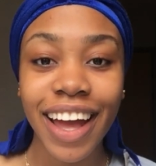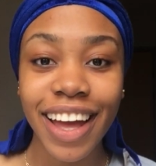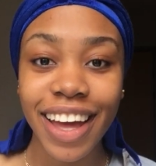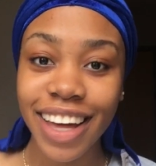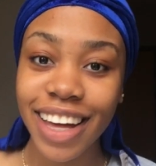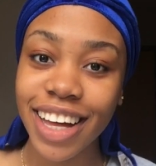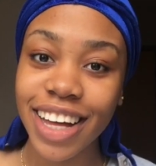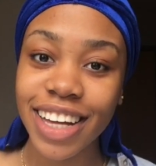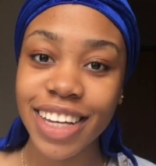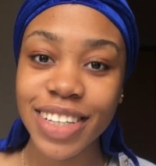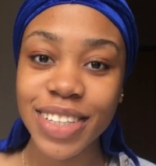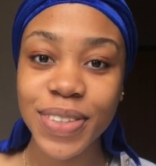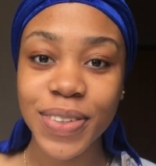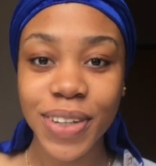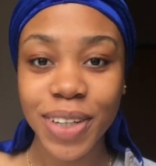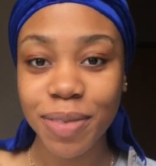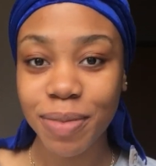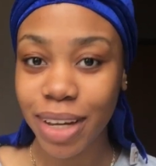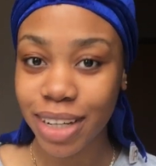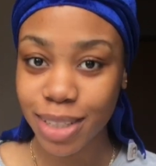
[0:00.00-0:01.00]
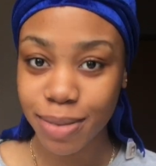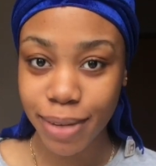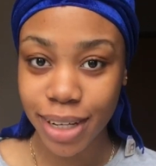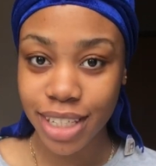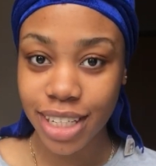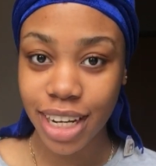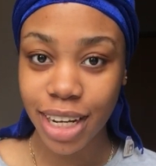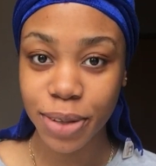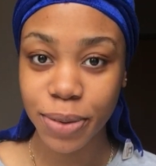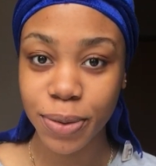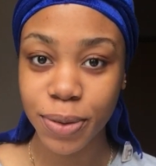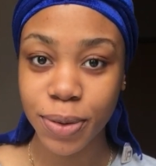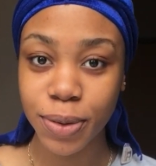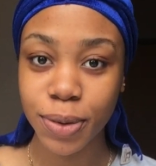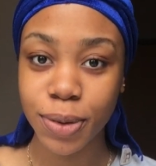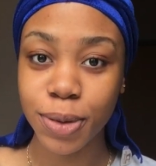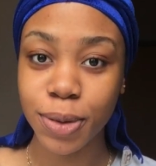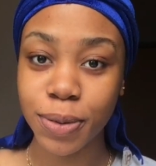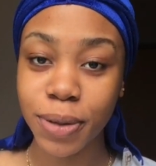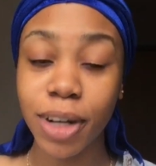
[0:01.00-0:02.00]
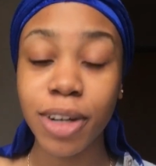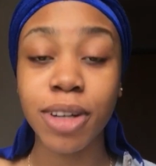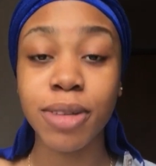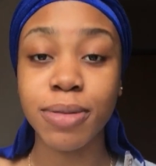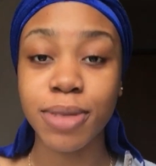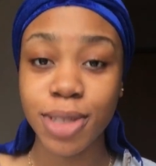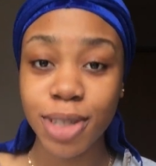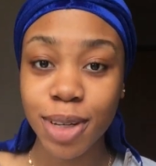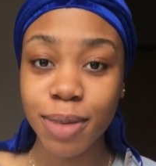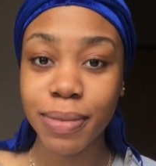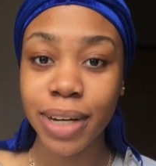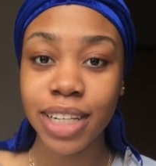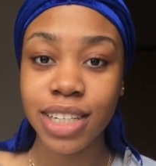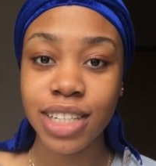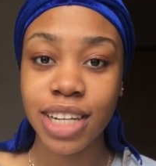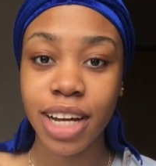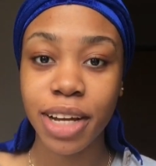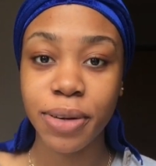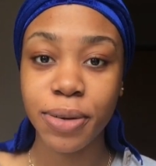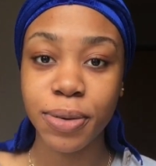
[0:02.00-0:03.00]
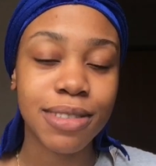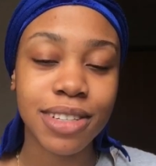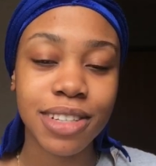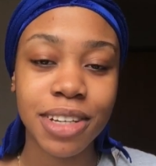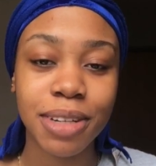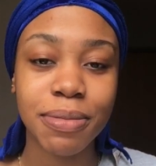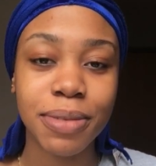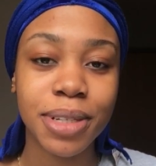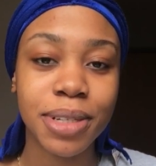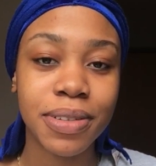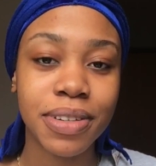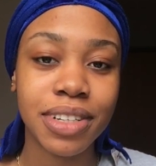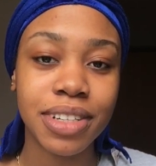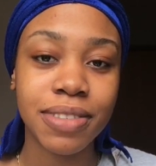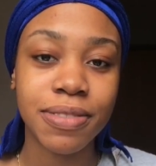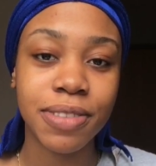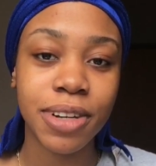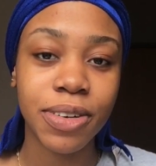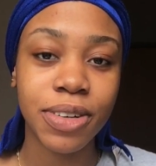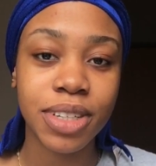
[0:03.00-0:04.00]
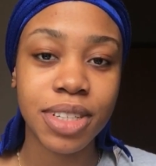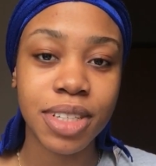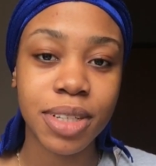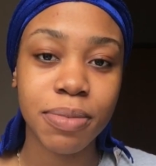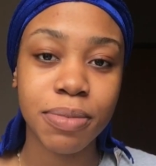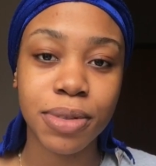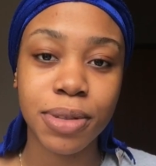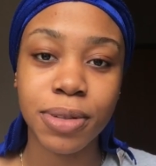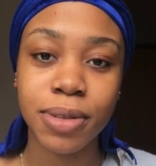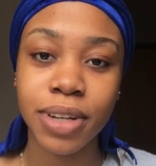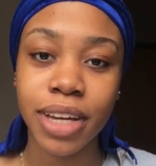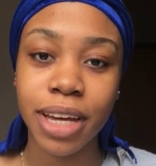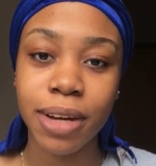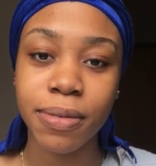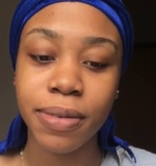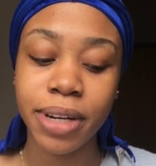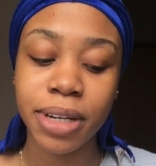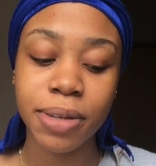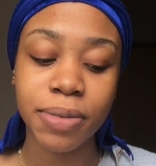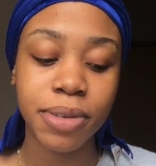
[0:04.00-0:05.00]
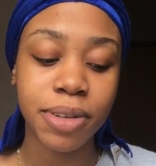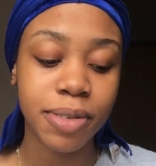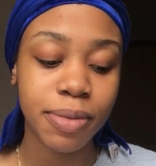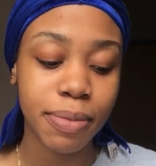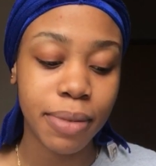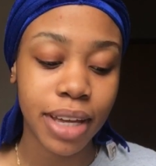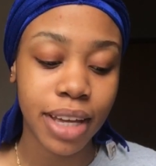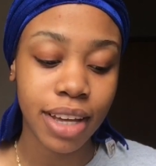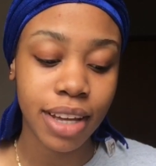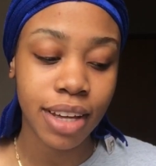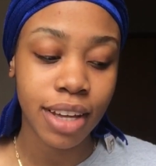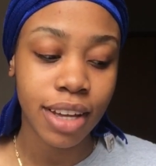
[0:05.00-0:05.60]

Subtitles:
Hey guys, welcome back to my channel, or welcome to my channel. Just gonna be doing a very simple get ready with me.